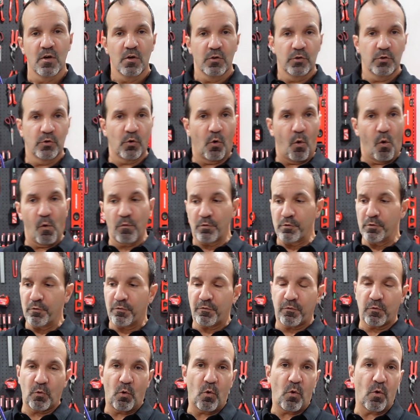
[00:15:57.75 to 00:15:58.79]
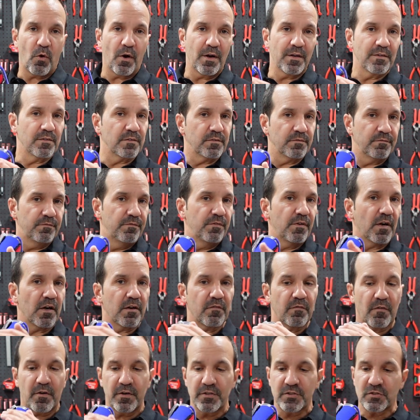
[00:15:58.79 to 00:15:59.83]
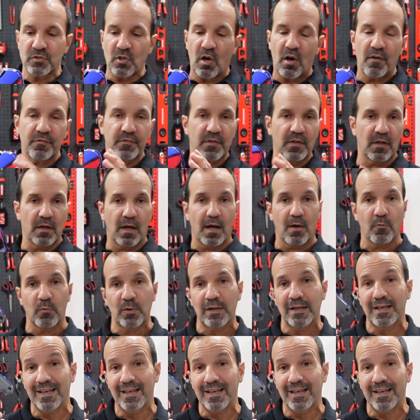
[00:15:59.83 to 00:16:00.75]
you know, over your floor, and very, very soft. I really